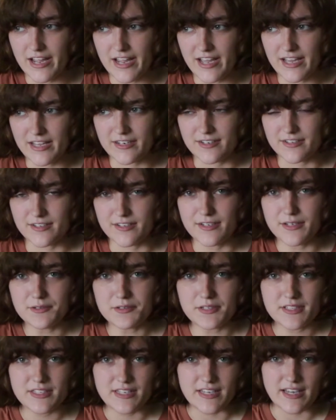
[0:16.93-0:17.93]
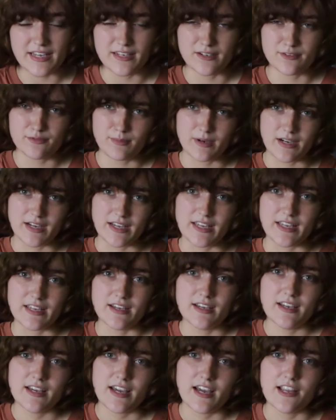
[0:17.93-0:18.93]
and nearing the end of
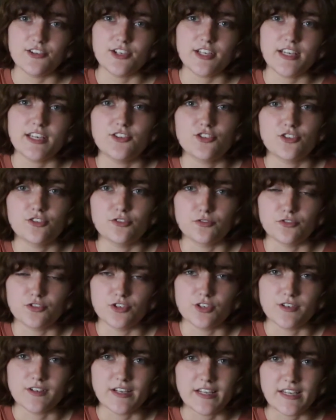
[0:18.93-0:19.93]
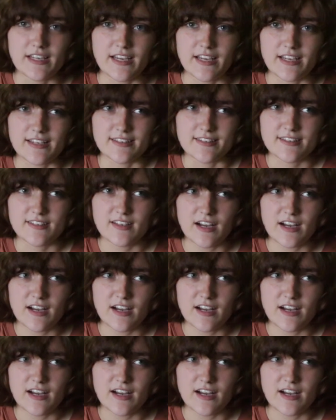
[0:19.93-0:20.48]
my educational journey has